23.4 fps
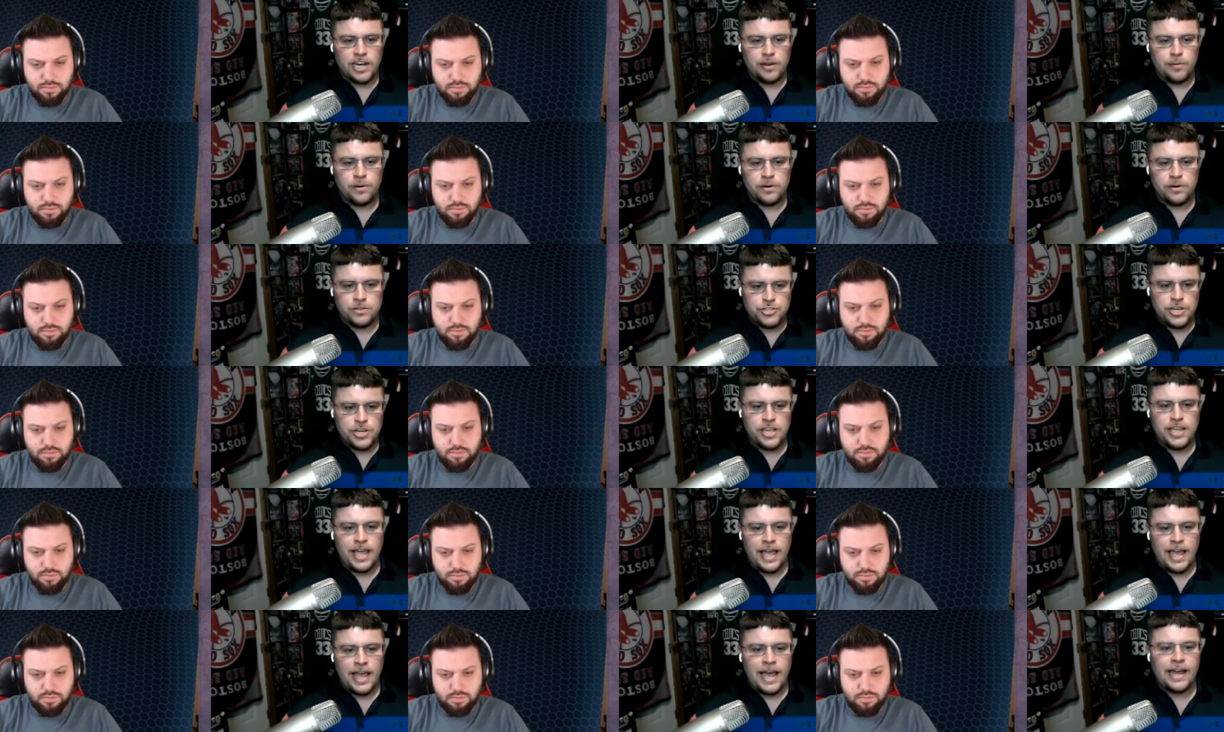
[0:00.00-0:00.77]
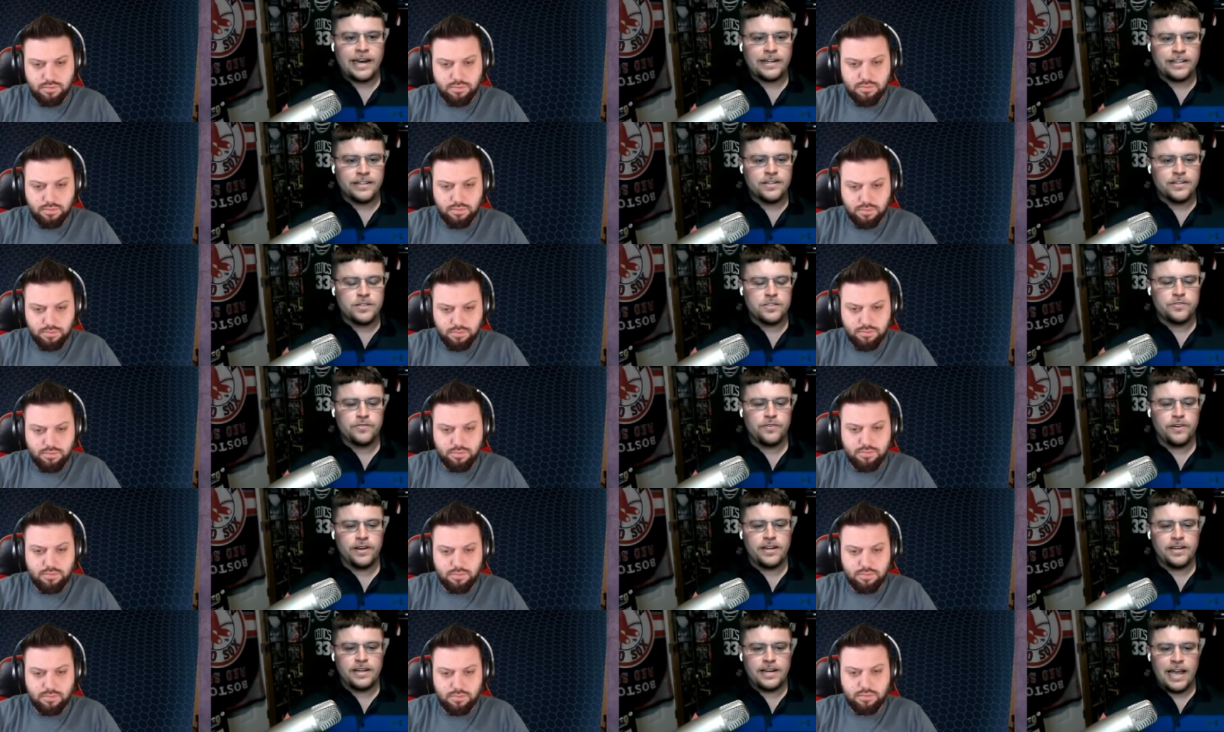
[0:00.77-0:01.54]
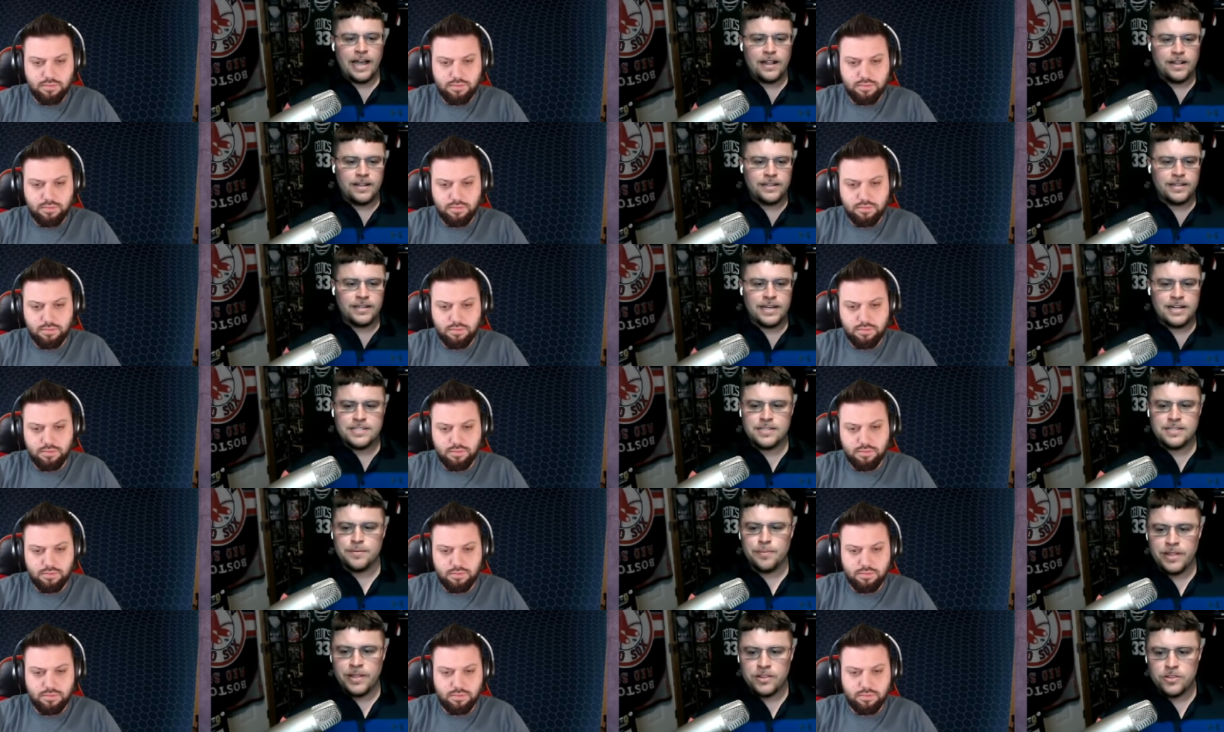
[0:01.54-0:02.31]
Speaker 1: talking about Jake Hadley, who's fighting Allan
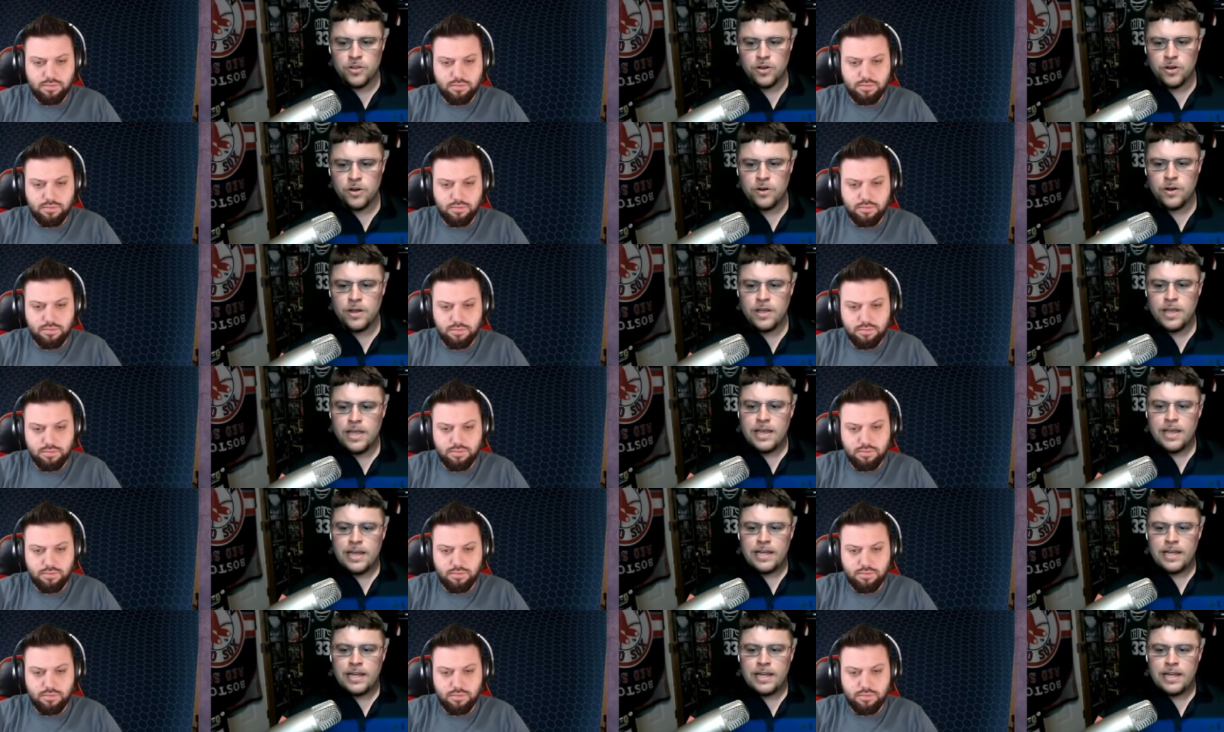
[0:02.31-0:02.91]
Nascimento